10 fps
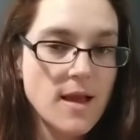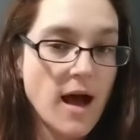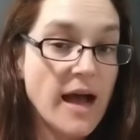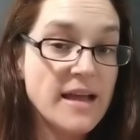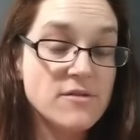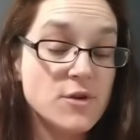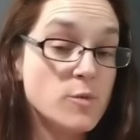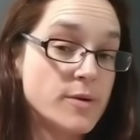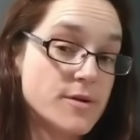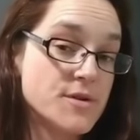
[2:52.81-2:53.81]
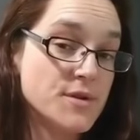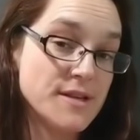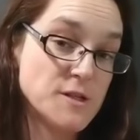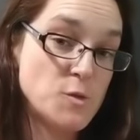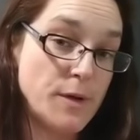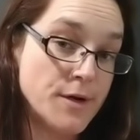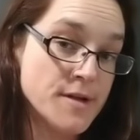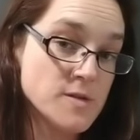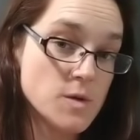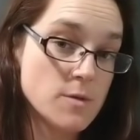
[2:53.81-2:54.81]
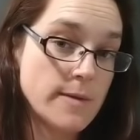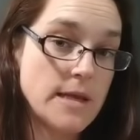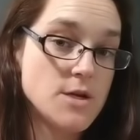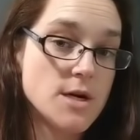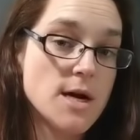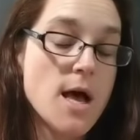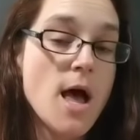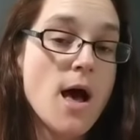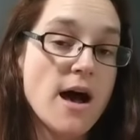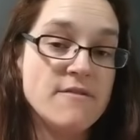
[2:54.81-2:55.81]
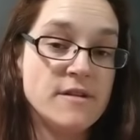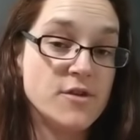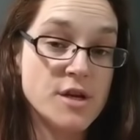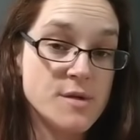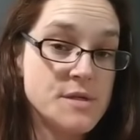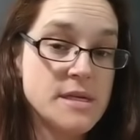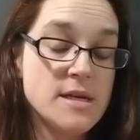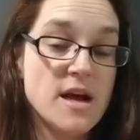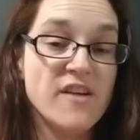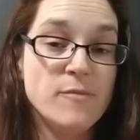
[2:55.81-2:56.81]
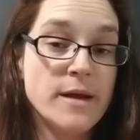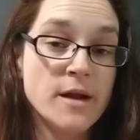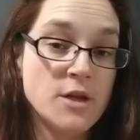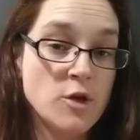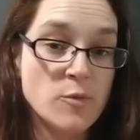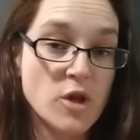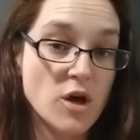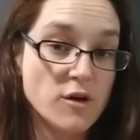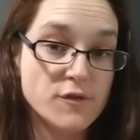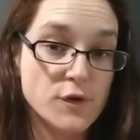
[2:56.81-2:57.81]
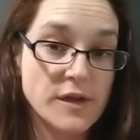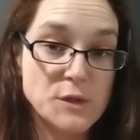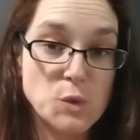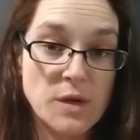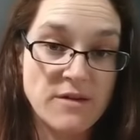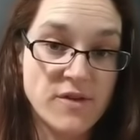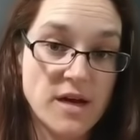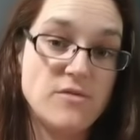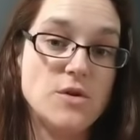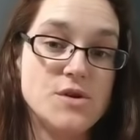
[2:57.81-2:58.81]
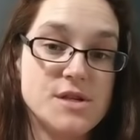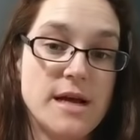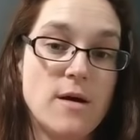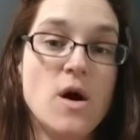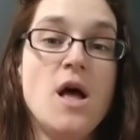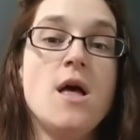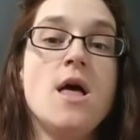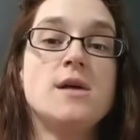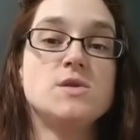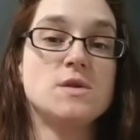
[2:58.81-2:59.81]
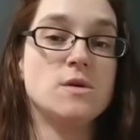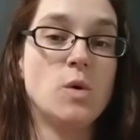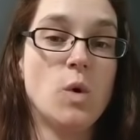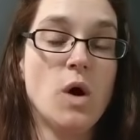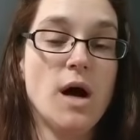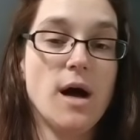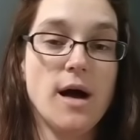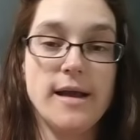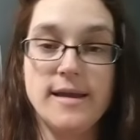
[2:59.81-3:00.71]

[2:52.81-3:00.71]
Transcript: I have no personal experience with Apidra. I've never used it. I've been on Humalog for like 25 years now, so I